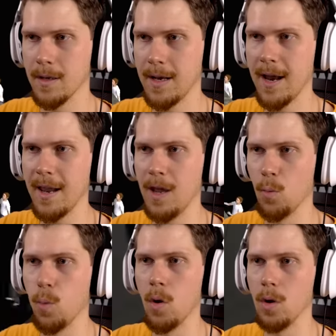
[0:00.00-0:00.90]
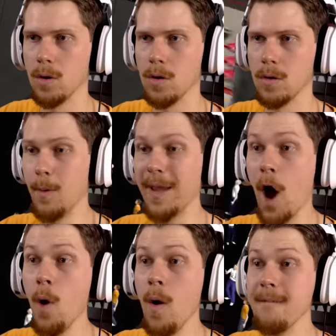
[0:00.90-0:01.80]
Get out of here, wall. Here we
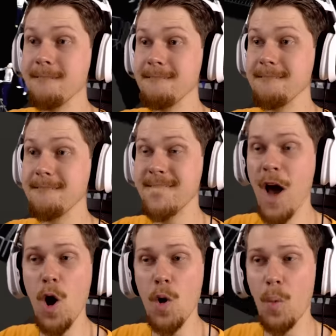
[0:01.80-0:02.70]
go. No,